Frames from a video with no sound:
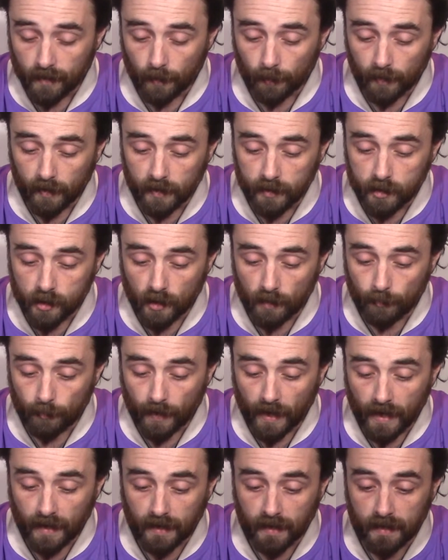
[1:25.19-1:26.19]
I'm going to jump
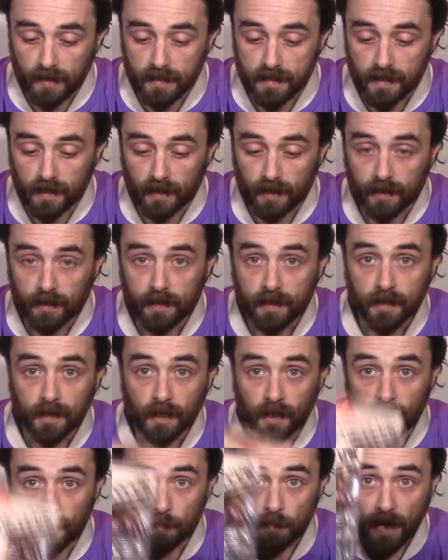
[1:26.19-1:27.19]
back into
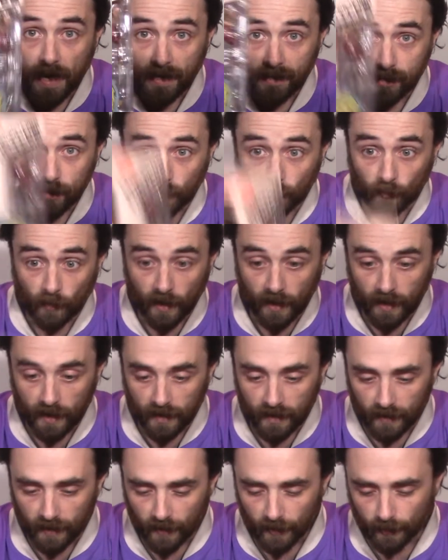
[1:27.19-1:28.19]
unboxing Renet
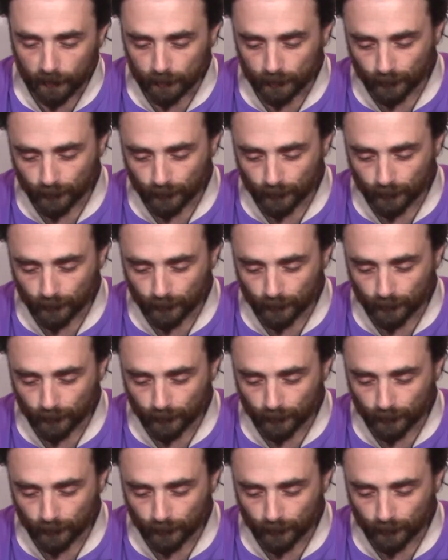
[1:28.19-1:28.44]
here.